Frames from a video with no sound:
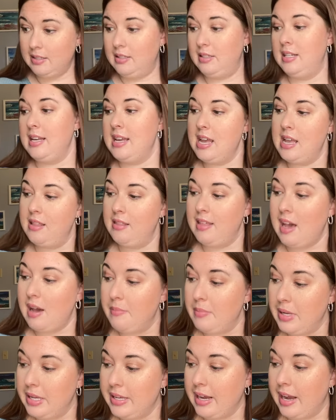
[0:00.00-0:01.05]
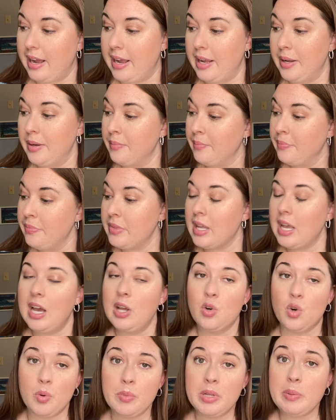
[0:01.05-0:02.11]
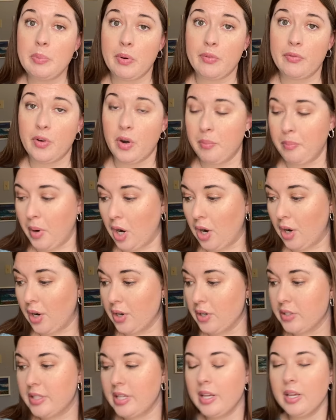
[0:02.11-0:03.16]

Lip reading: to get that big guy. I normally prefer bars,